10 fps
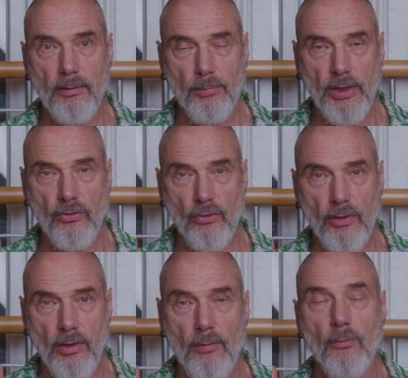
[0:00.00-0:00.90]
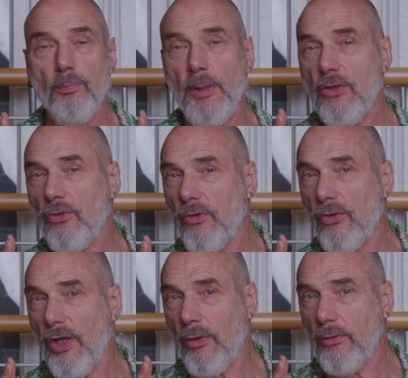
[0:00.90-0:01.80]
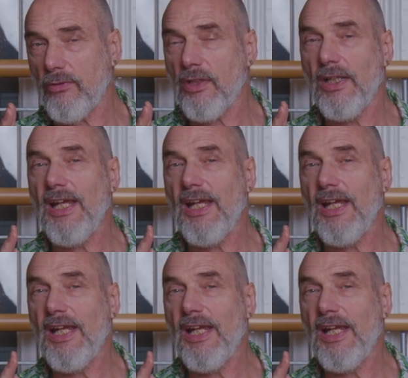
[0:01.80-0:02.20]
breathe through the nose